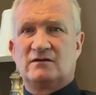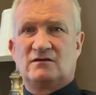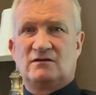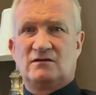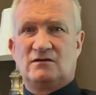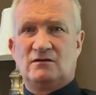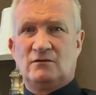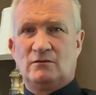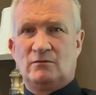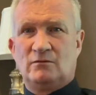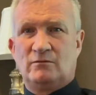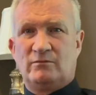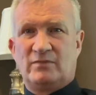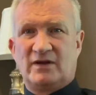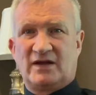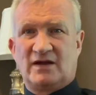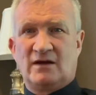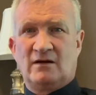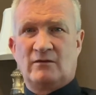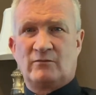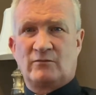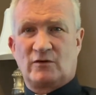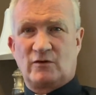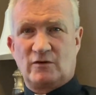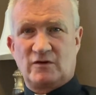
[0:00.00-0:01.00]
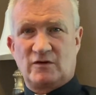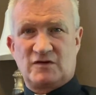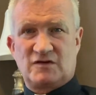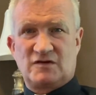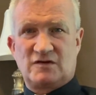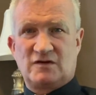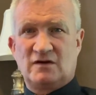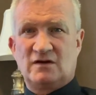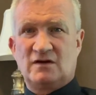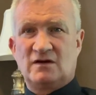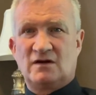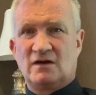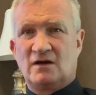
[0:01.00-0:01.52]
to become
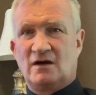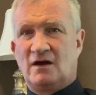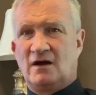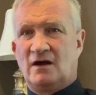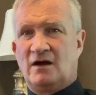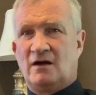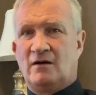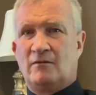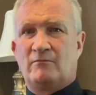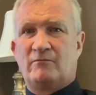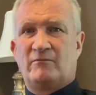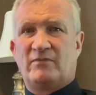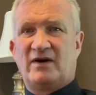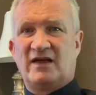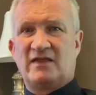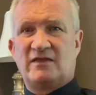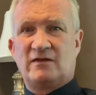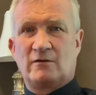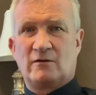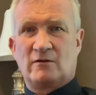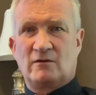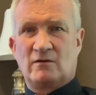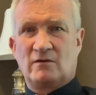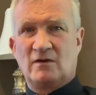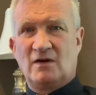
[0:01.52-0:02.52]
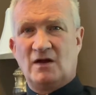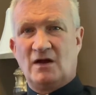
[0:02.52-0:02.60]
Christian by their